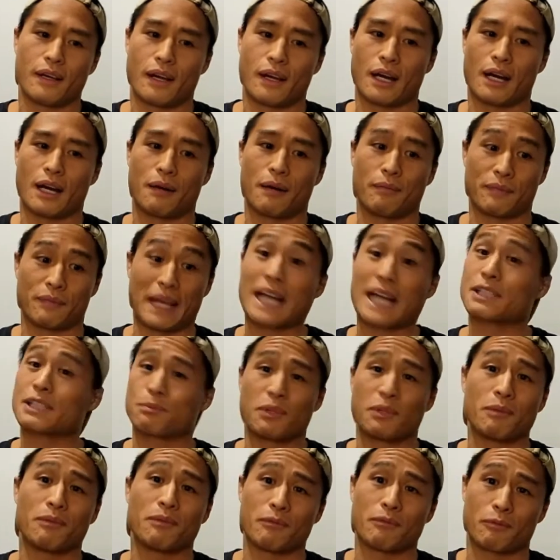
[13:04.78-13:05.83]
um, that's
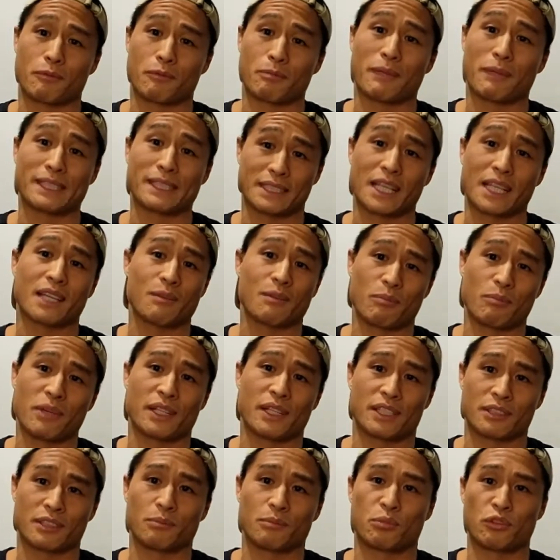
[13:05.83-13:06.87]
been my second
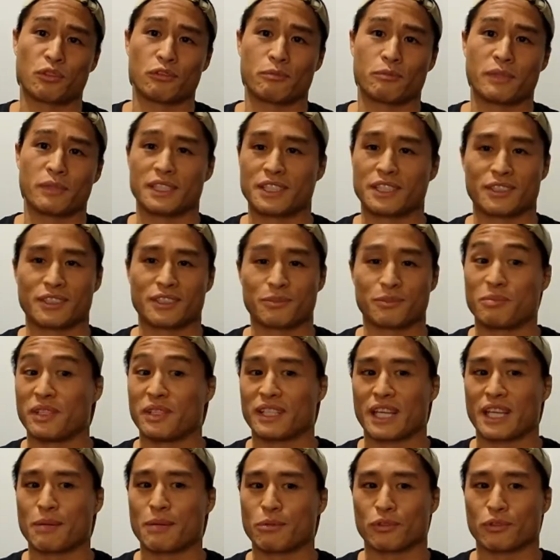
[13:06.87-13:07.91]
biggest improvement, just being
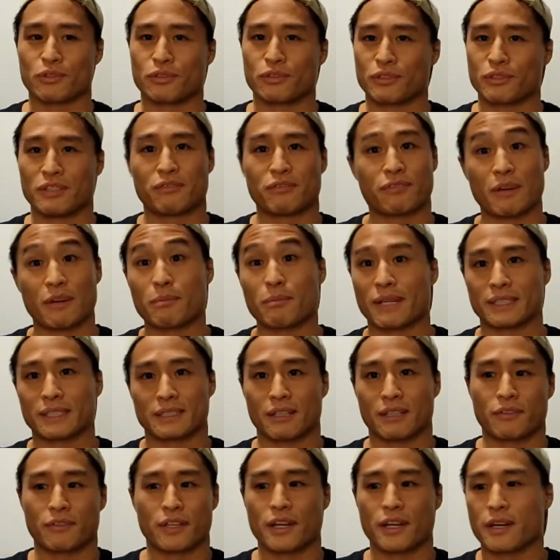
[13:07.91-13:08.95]
able to defend
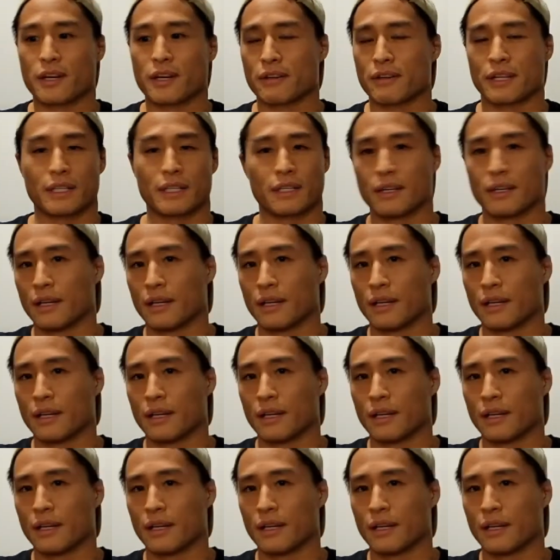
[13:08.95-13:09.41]
myself there and